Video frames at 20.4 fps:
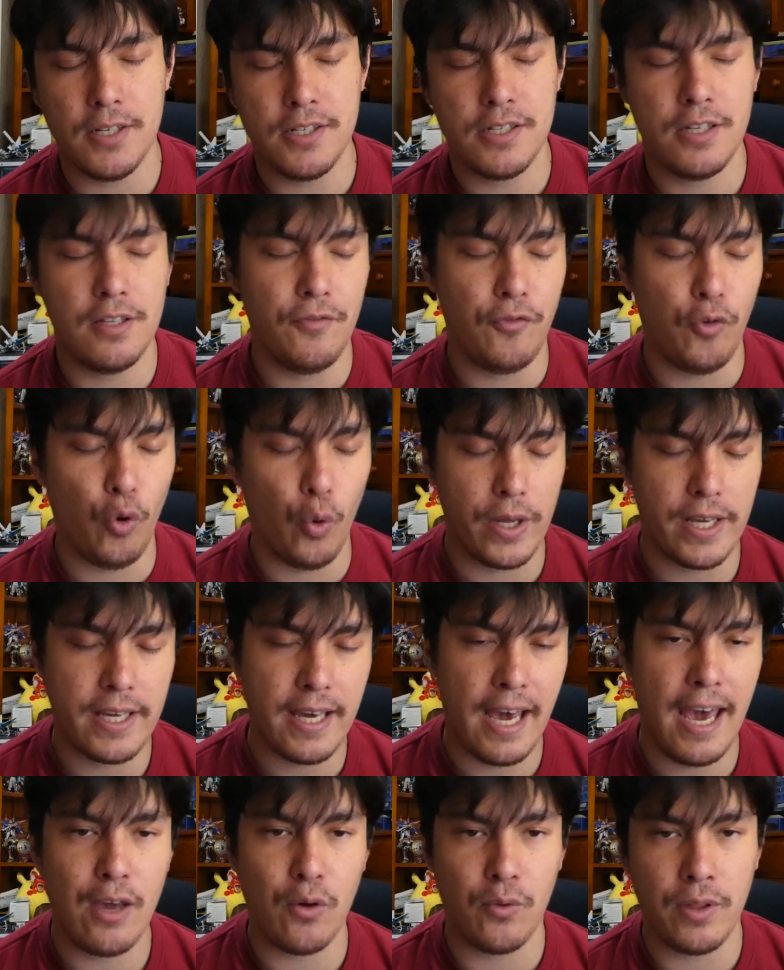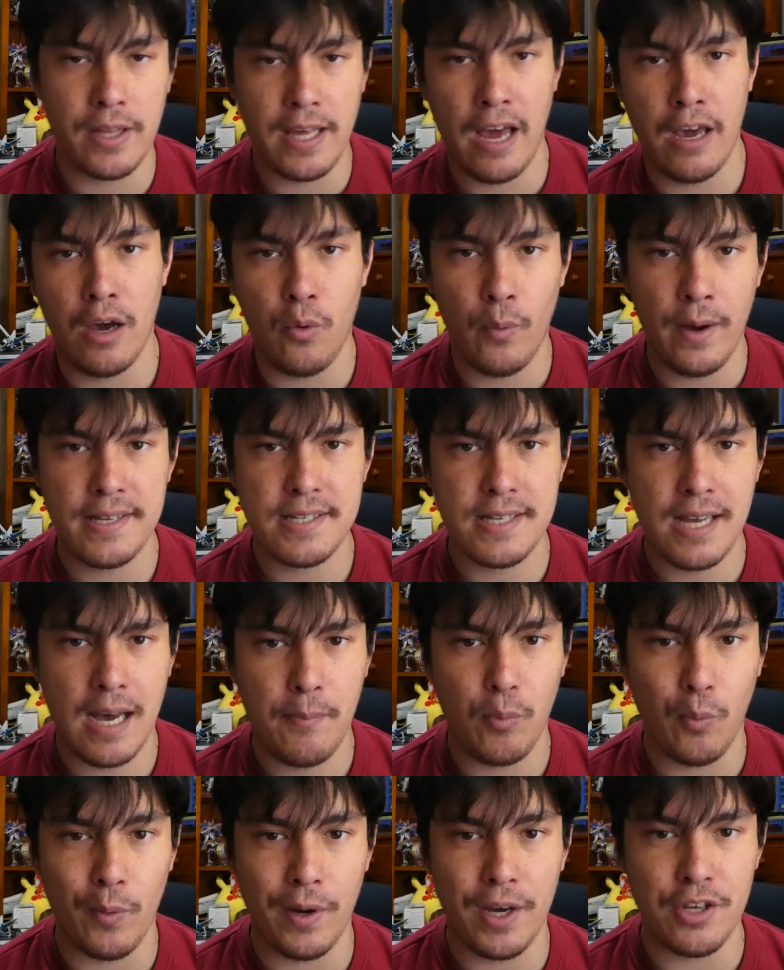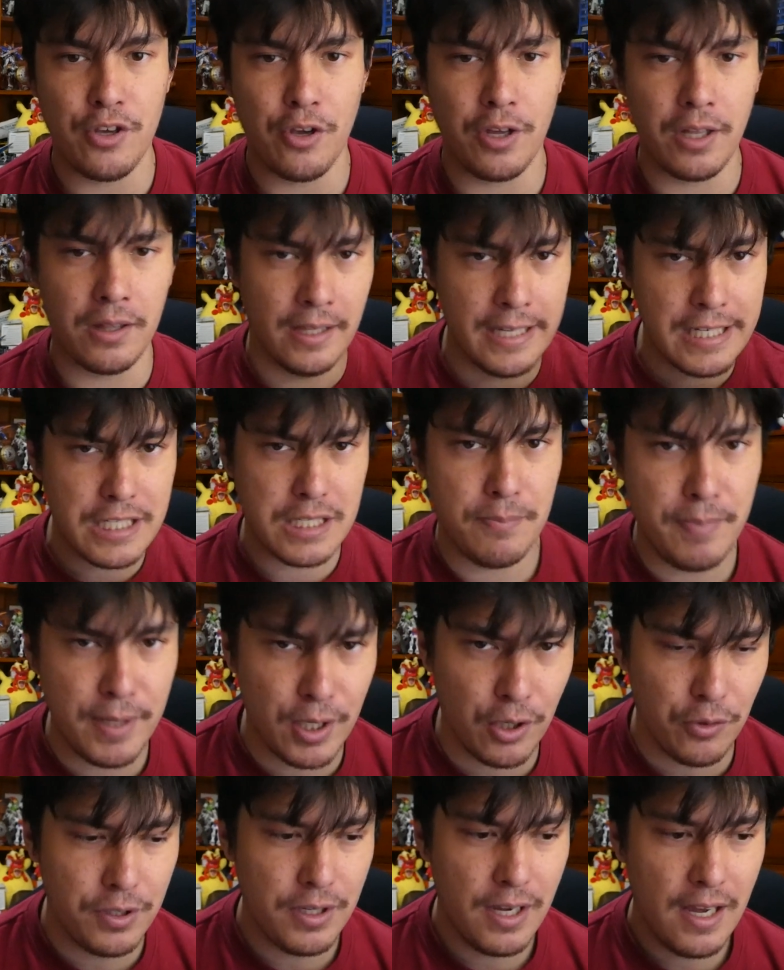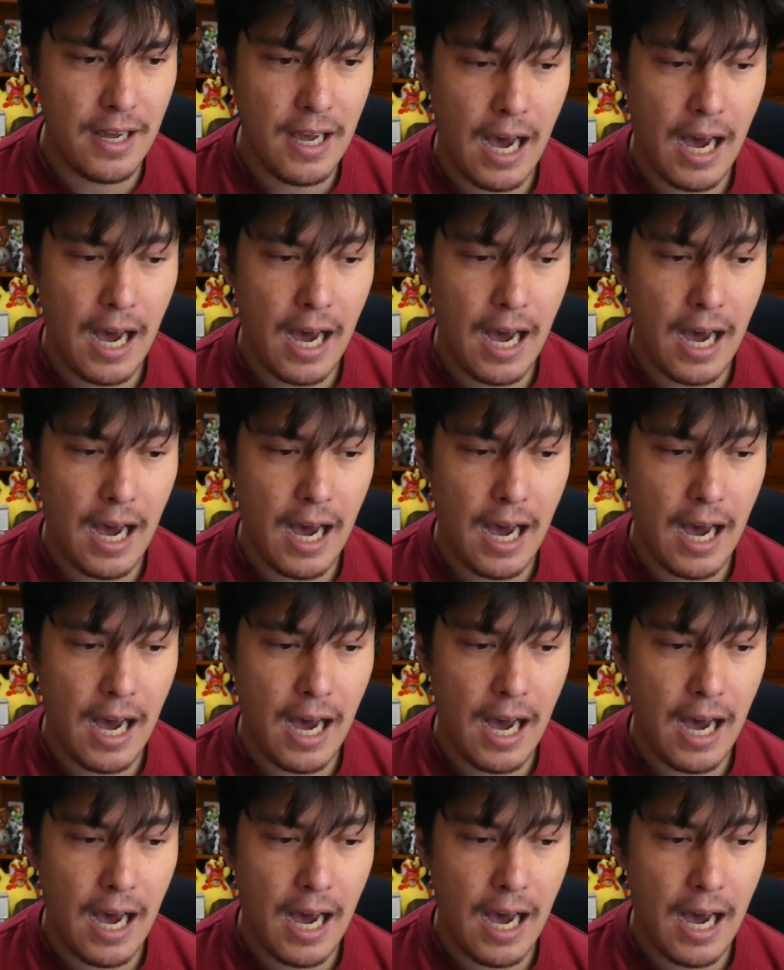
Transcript: to the 40k or the AOS app where you can list build.